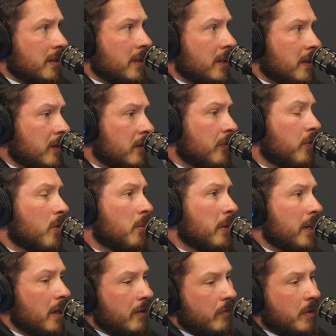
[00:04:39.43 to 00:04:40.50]
the
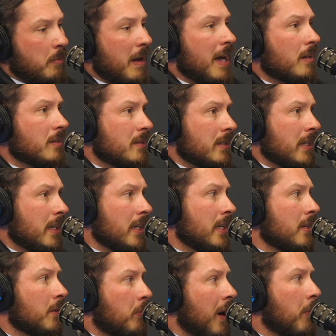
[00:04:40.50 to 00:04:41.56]
forming of the policy
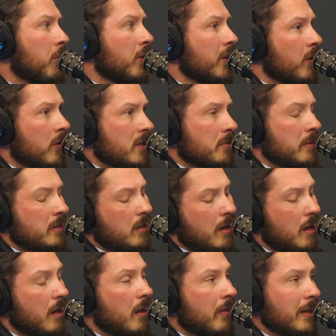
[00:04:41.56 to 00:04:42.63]
and the proper endorsements,
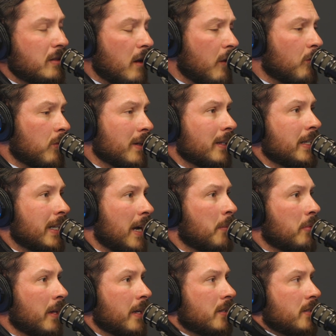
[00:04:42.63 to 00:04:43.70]
that's all really
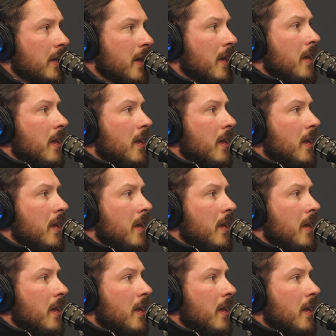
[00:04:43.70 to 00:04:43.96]
complex.